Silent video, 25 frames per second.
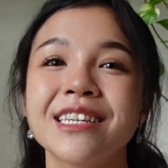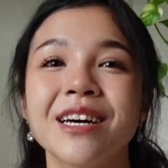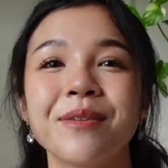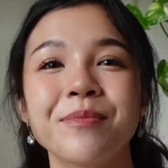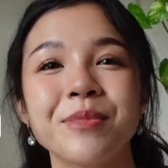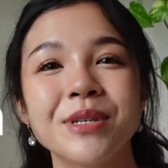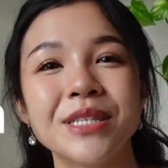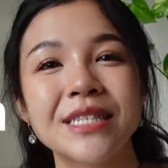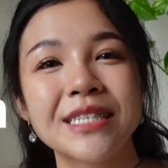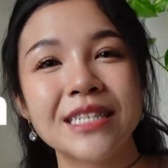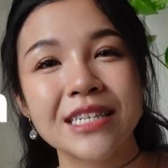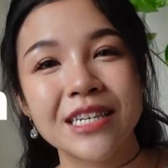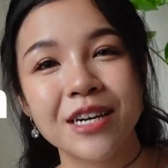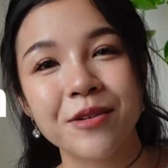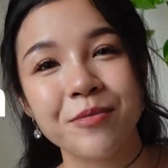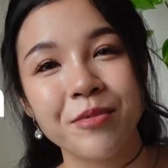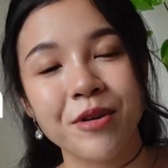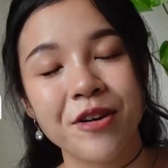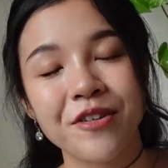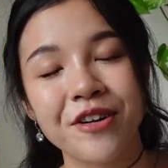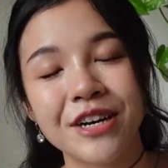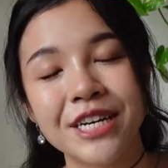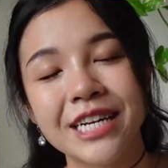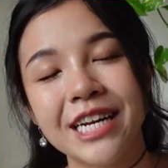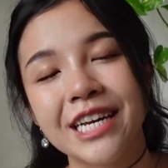I'm a
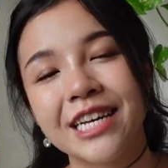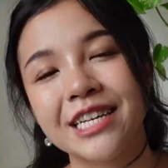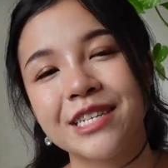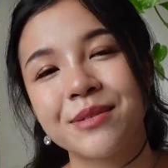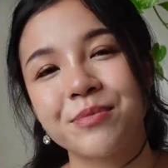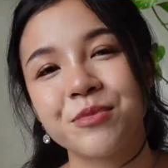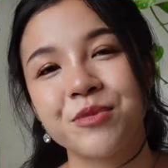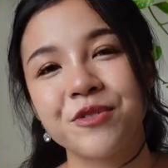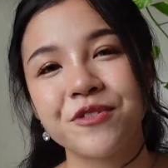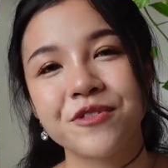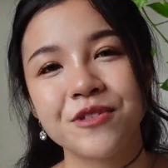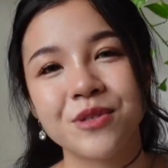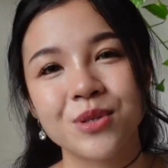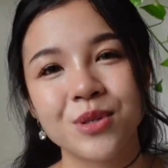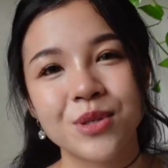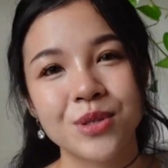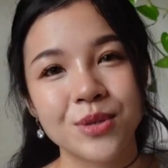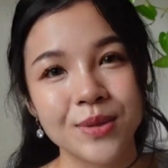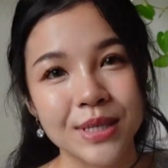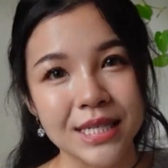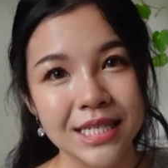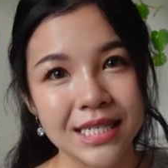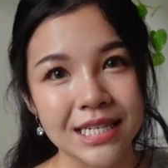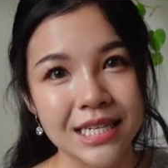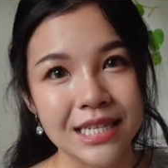Singaporean that has moved to
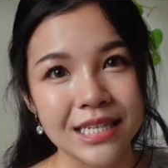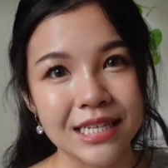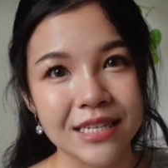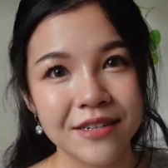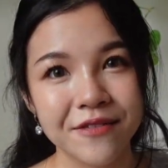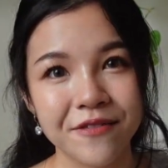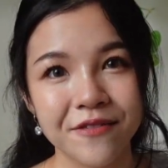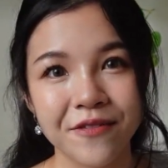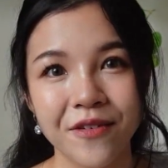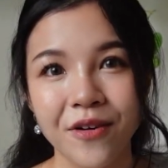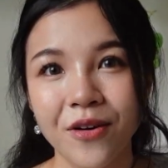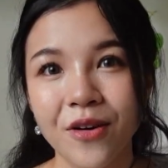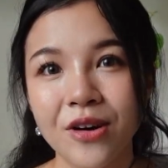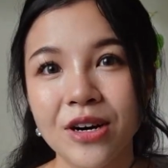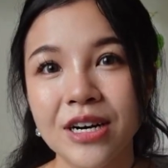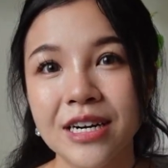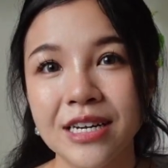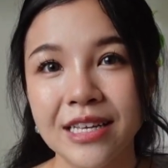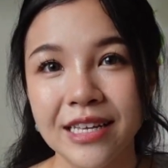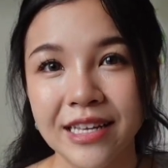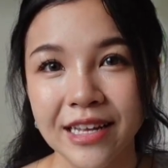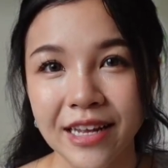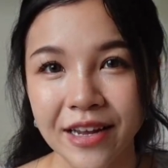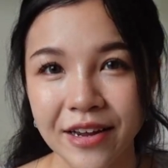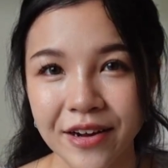Switzerland for a
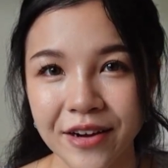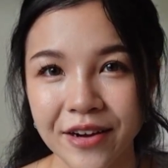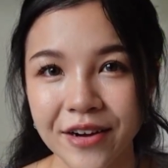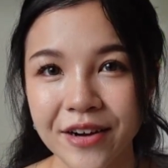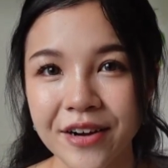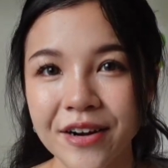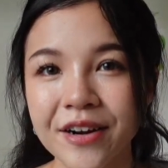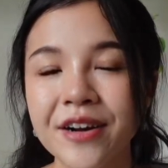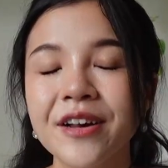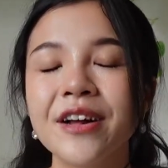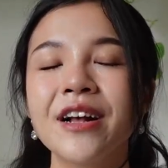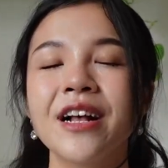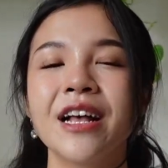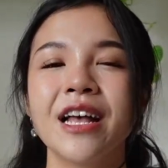year.